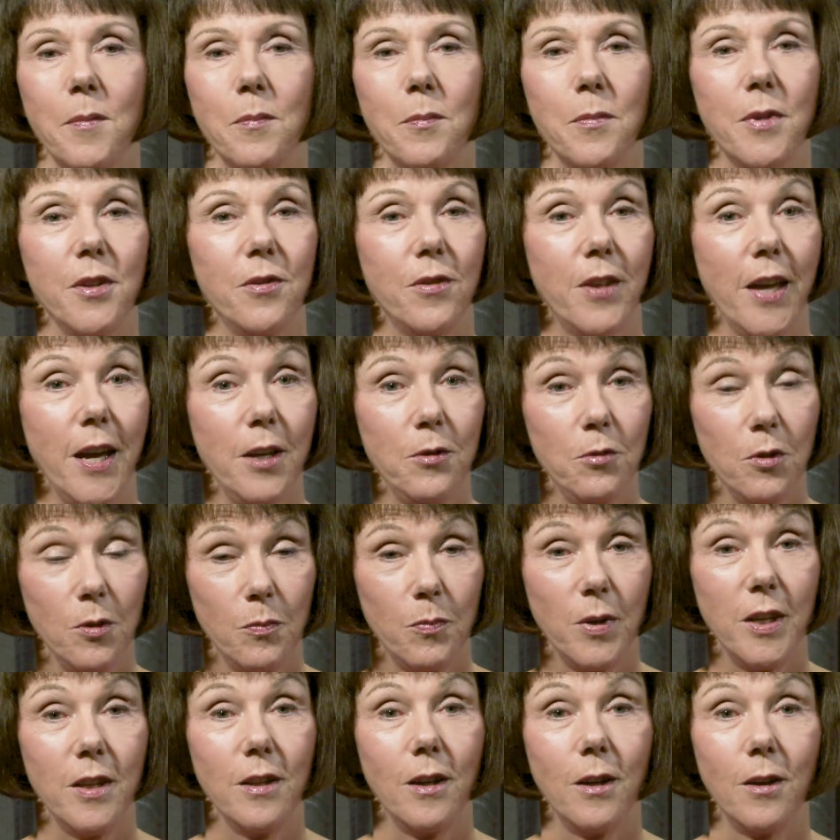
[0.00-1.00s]
But that would
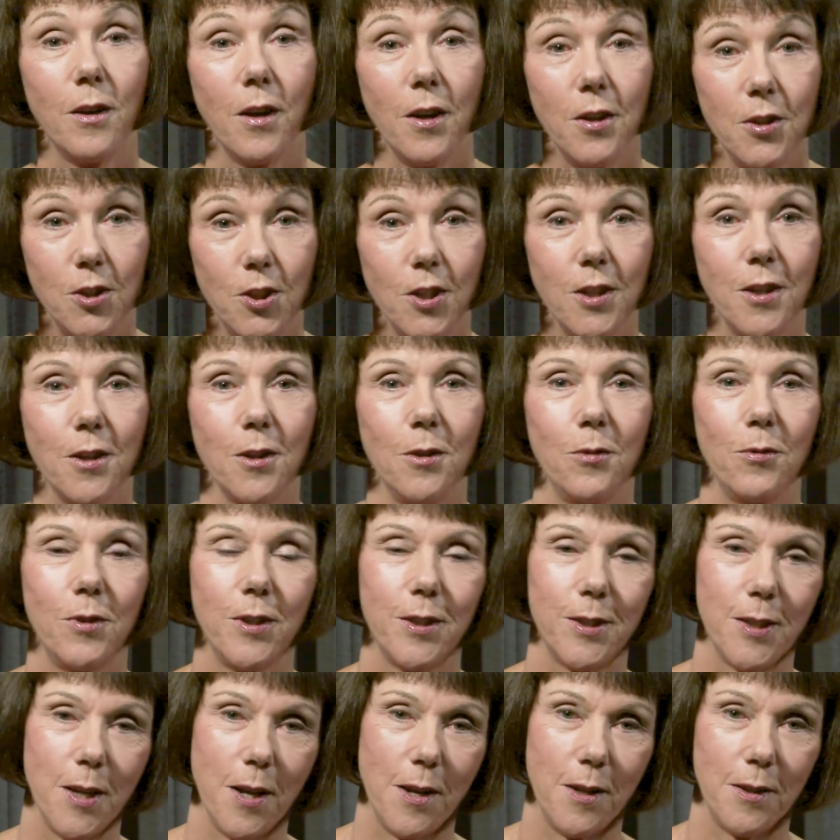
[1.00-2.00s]
be the logical
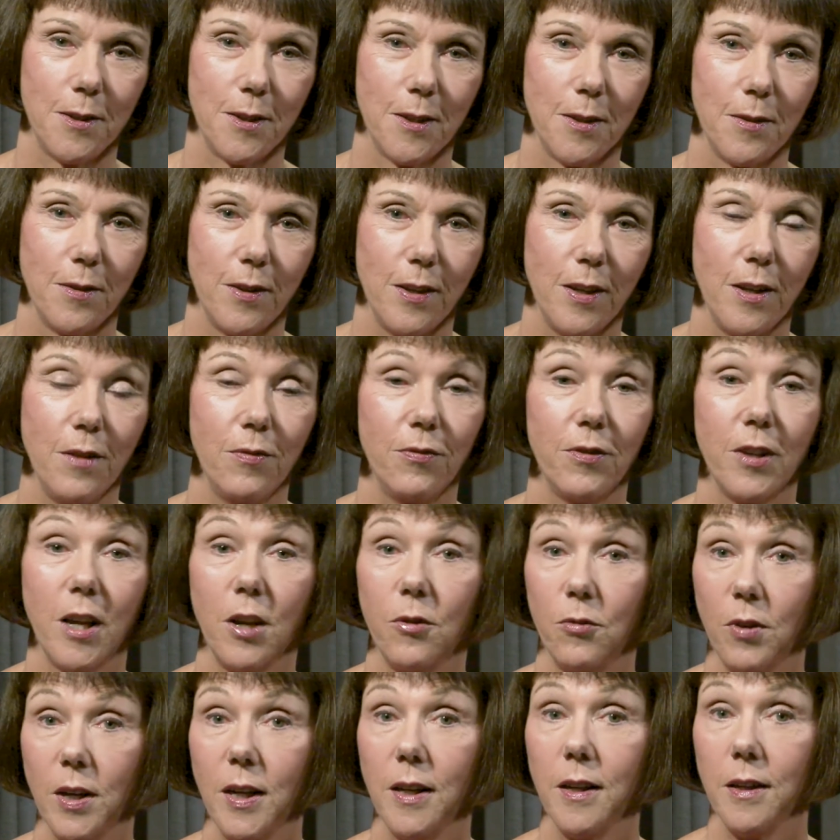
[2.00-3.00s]
result if they
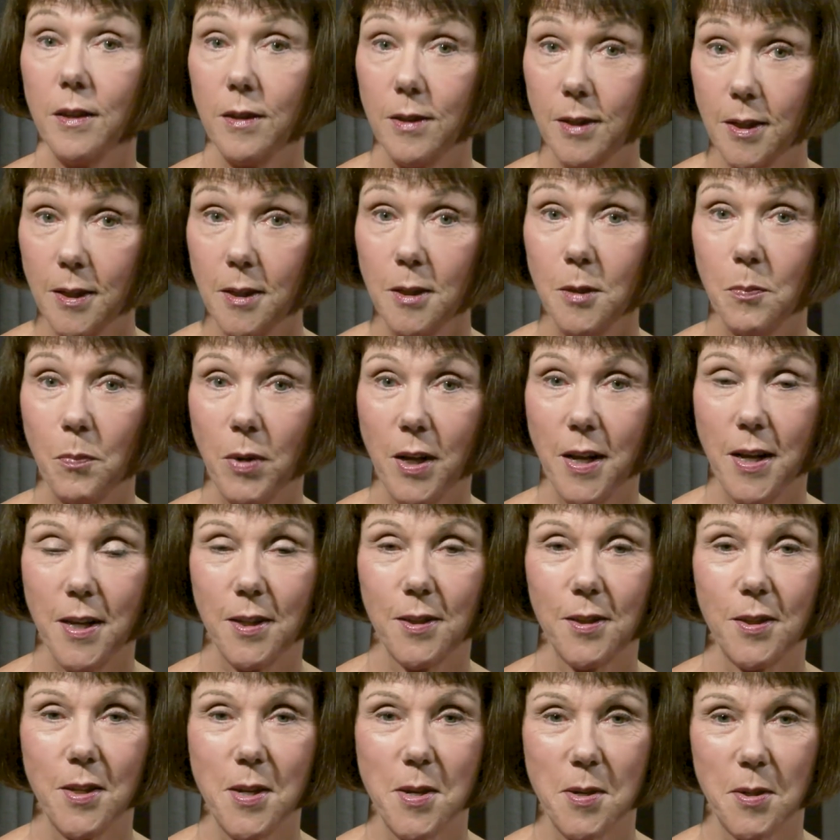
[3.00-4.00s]
really did
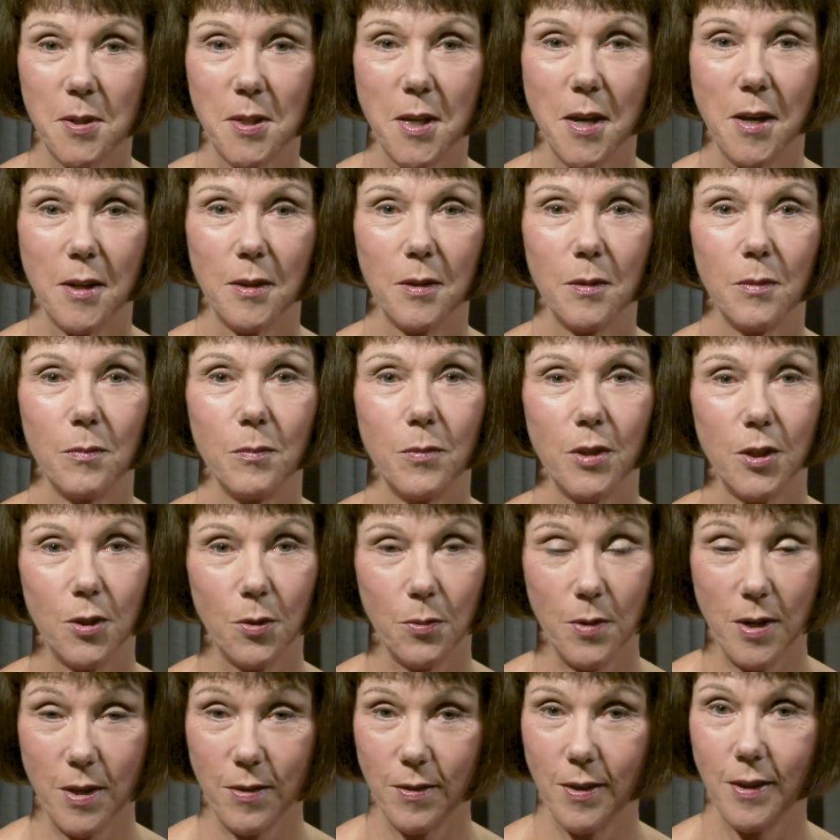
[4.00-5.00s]
place their tongue
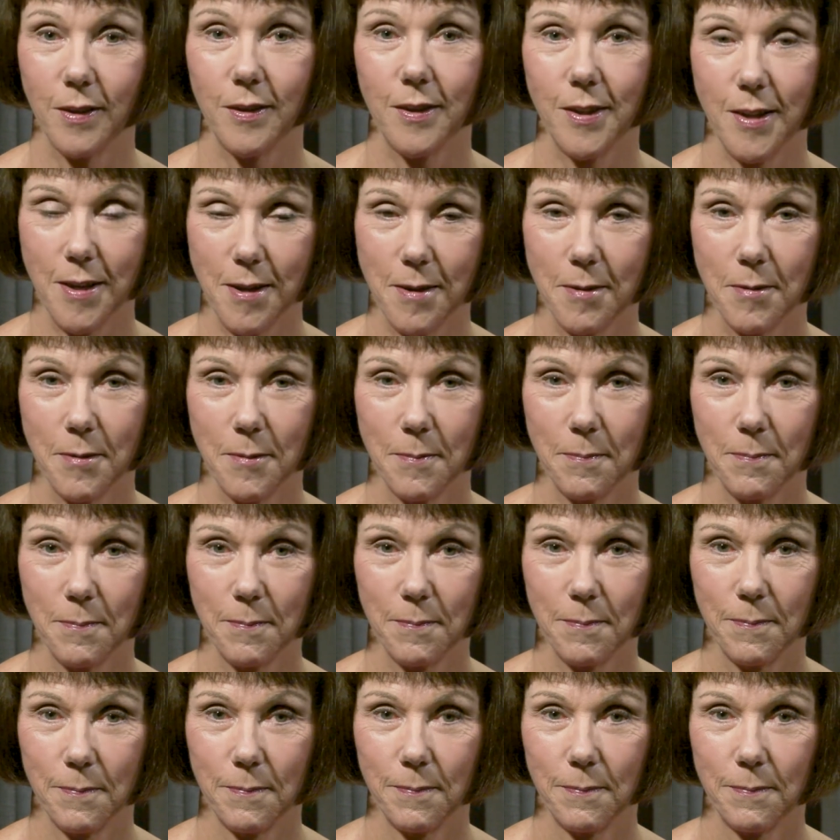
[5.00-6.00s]
between their teeth.
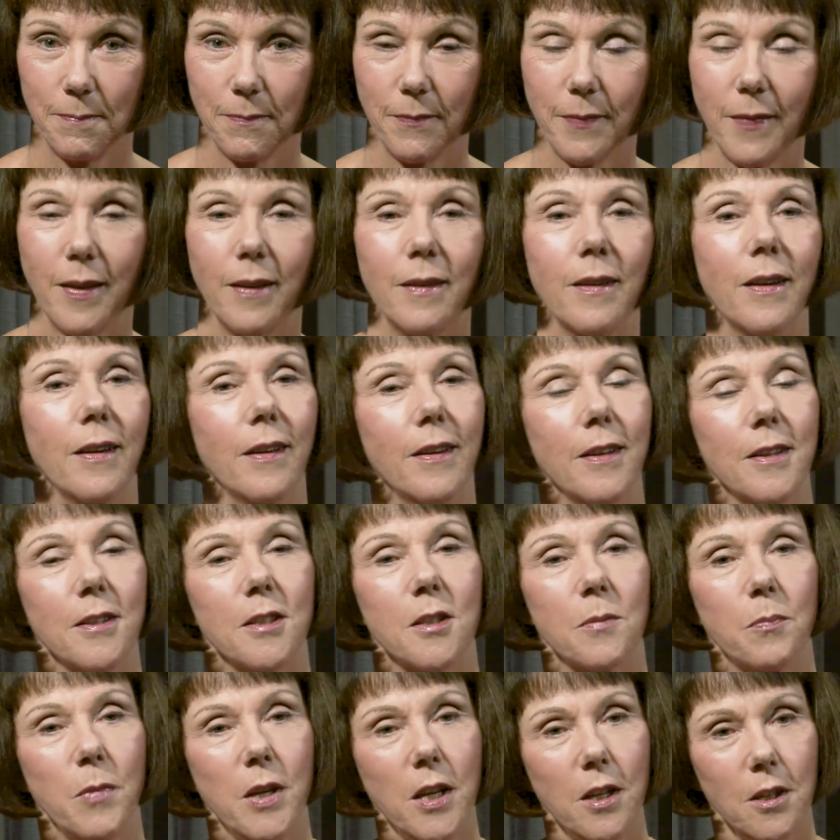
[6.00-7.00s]

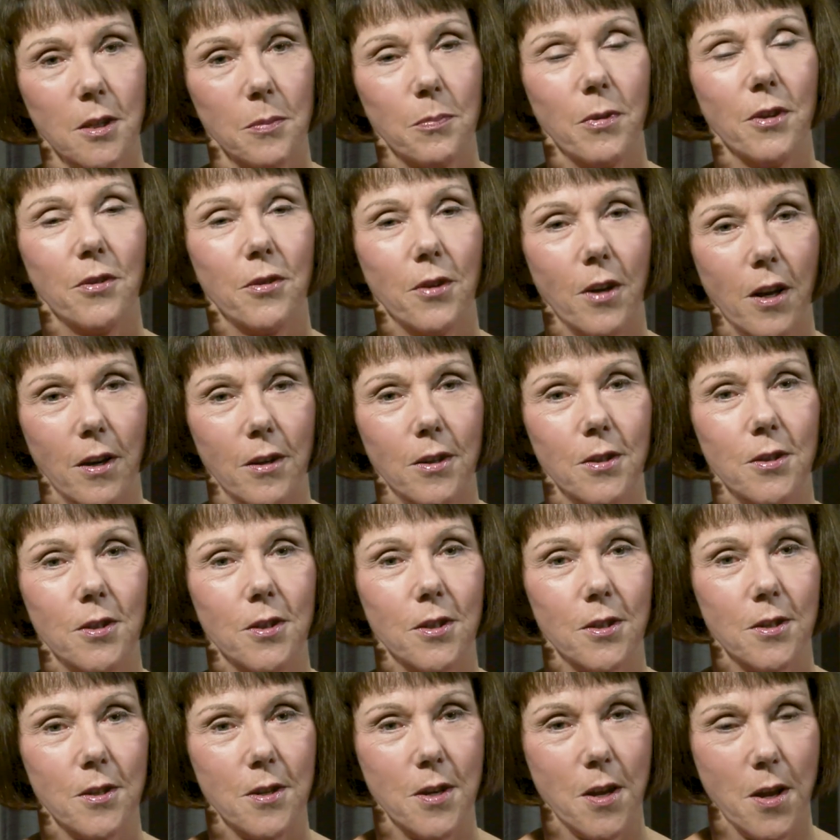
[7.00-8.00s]
Speech
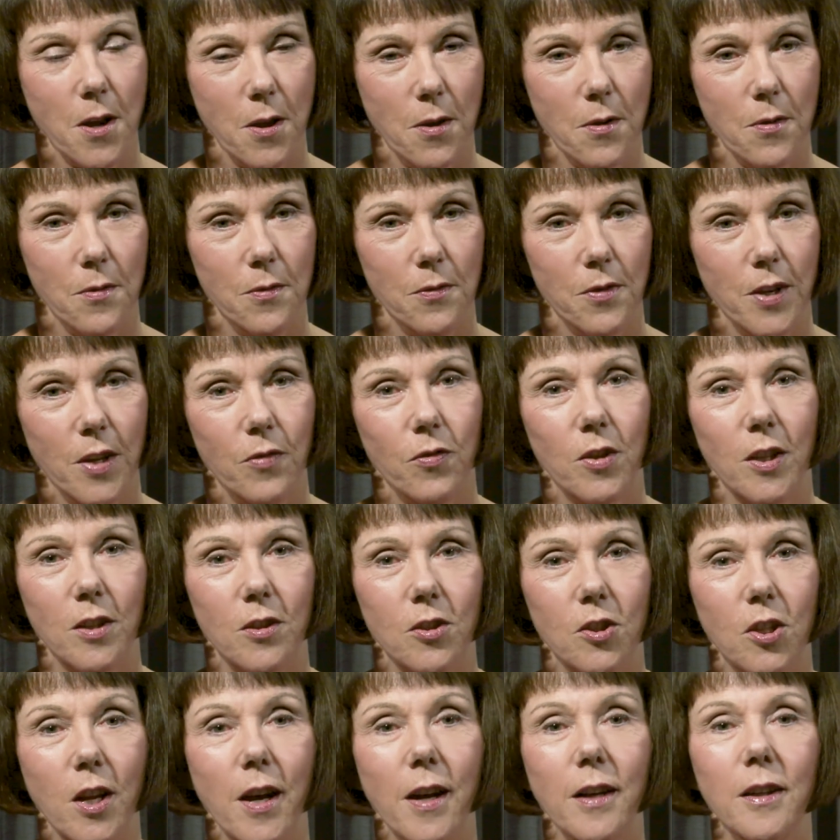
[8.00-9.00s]
pathologists know that the
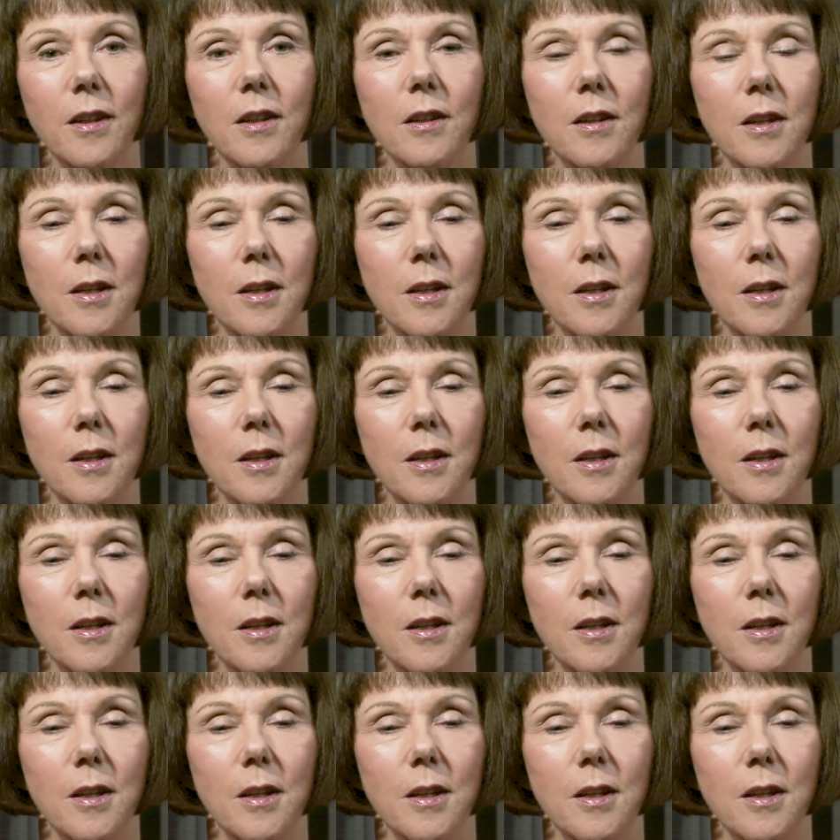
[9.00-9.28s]
tongue and